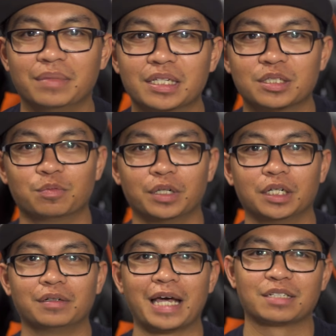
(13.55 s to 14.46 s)
me this
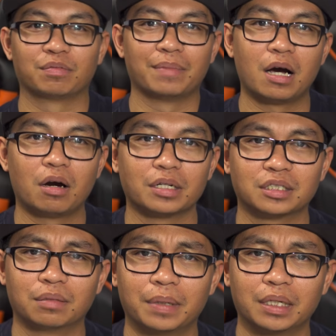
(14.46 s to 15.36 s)
reel and asked for my
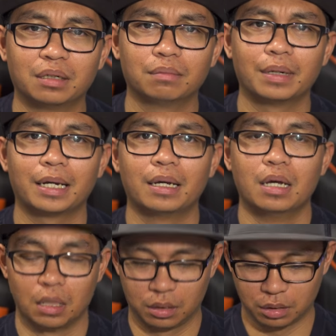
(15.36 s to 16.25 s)
honest opinion about it.
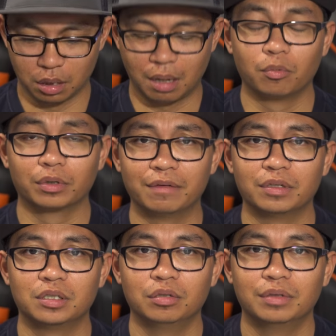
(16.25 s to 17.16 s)
So I'm going to give
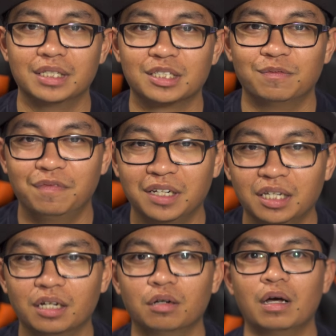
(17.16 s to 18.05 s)
it to you in this
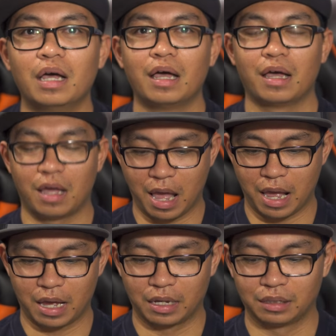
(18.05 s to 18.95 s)
video.
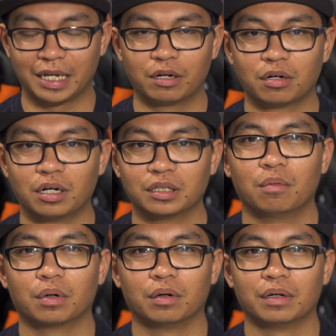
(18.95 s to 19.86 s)
And later on,
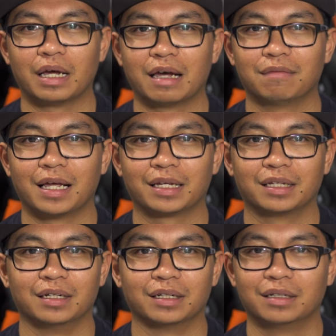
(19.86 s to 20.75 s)
we're going to have like
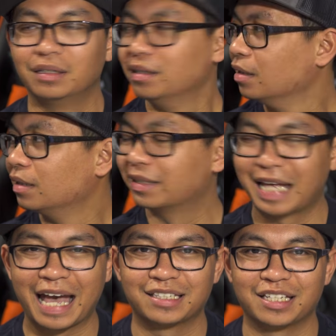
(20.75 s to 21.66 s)
a
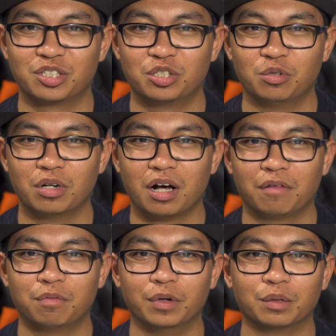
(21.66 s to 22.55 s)
casting shoot
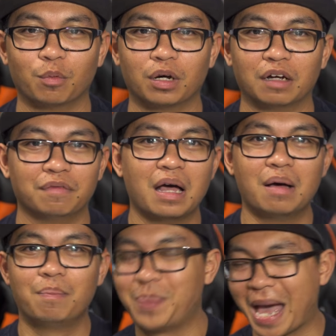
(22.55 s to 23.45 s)
off with one of
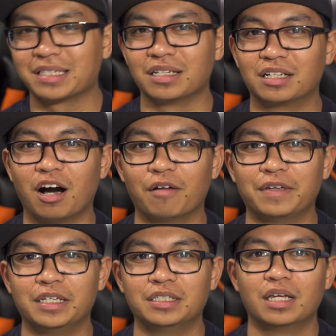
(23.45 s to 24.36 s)
Bassin
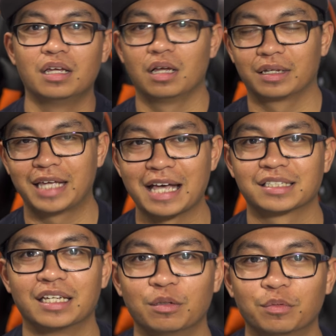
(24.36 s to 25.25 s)
Coffee's
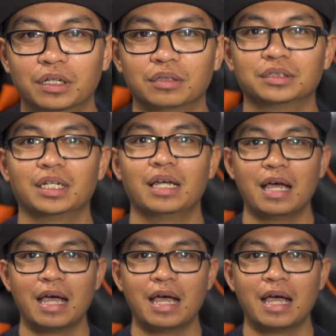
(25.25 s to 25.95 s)
casting reels